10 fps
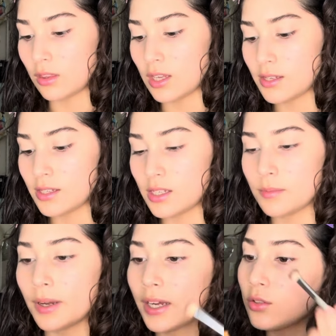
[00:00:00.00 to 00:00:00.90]
This is
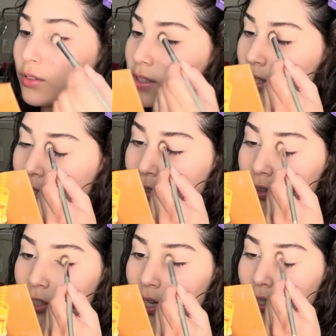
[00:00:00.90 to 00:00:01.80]
my transition
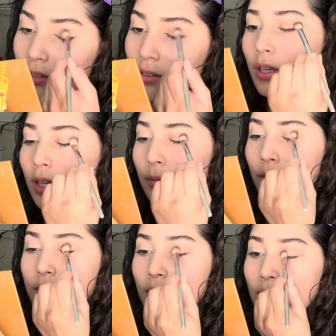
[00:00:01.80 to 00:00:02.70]
shade. And I'm
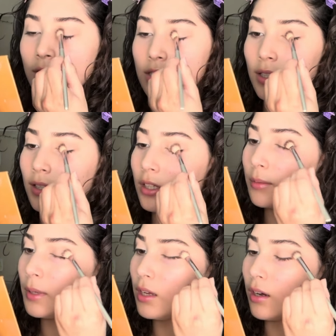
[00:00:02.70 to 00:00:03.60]
going to add just a little
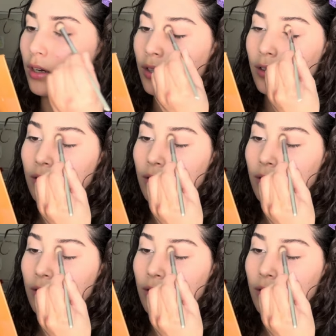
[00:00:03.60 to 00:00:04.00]
bit on.